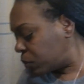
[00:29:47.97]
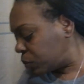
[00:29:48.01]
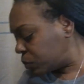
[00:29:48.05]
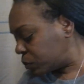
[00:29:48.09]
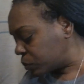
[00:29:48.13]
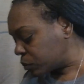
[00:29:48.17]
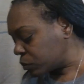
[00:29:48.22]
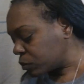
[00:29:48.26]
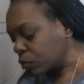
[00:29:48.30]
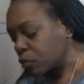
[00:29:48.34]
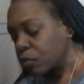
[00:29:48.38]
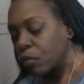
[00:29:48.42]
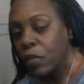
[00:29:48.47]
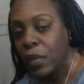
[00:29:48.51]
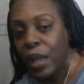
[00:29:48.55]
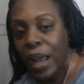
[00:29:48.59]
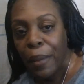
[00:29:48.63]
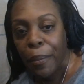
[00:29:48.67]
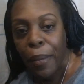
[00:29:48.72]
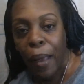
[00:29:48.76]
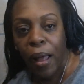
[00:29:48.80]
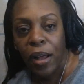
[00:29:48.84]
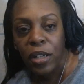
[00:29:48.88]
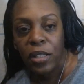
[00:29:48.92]
I
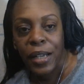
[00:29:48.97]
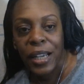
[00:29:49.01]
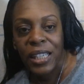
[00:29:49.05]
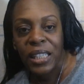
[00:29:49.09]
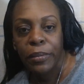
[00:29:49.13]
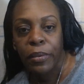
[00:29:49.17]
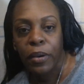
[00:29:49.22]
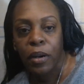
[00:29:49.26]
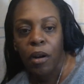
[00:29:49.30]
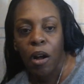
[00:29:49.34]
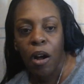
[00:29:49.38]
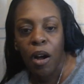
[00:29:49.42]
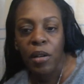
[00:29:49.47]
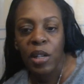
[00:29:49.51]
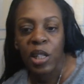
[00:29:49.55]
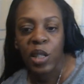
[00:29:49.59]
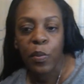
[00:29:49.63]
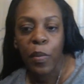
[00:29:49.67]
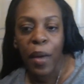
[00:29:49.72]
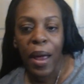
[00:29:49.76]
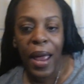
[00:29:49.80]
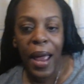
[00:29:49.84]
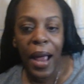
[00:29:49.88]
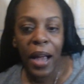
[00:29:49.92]
apologize about all these bags
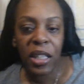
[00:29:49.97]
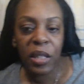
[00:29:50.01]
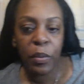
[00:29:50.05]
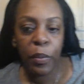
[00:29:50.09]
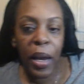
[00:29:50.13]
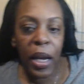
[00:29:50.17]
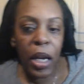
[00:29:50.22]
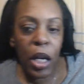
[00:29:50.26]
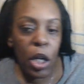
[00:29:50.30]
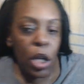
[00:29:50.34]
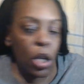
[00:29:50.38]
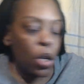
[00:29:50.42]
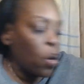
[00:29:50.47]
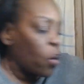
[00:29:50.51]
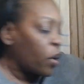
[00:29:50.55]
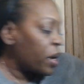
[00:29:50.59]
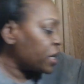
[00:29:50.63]
making noises.